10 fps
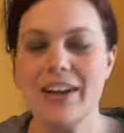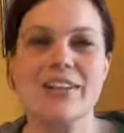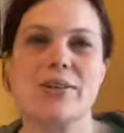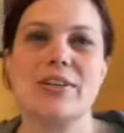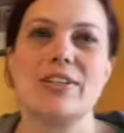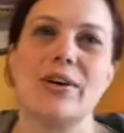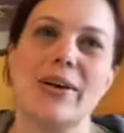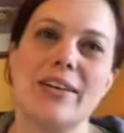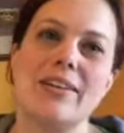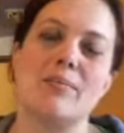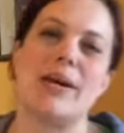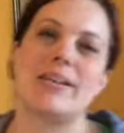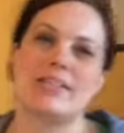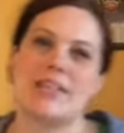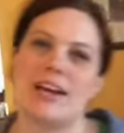is going to go into the
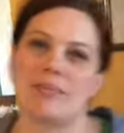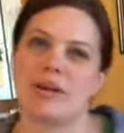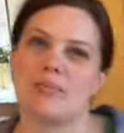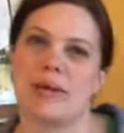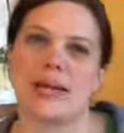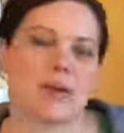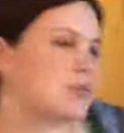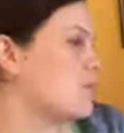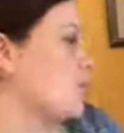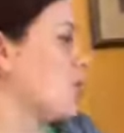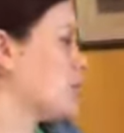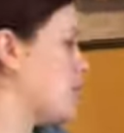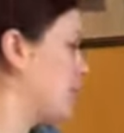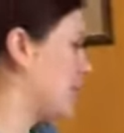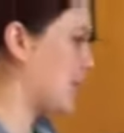mix and we're going to bring it up to a rolling
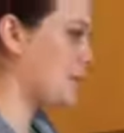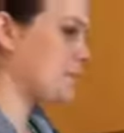boil again.